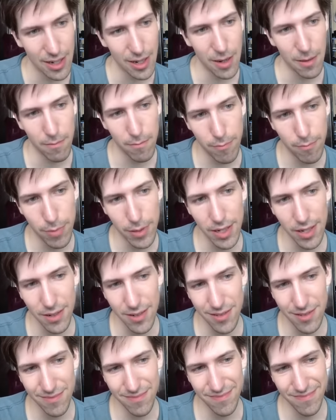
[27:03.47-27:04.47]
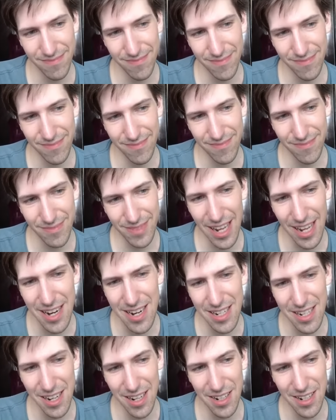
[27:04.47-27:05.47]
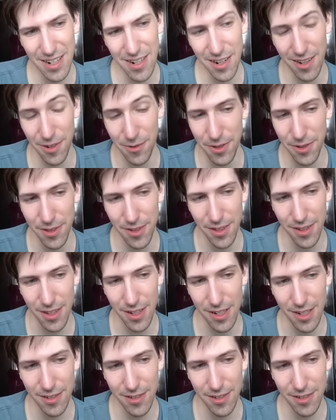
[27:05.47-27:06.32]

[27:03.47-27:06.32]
but kind of sick of dealing with it, you know?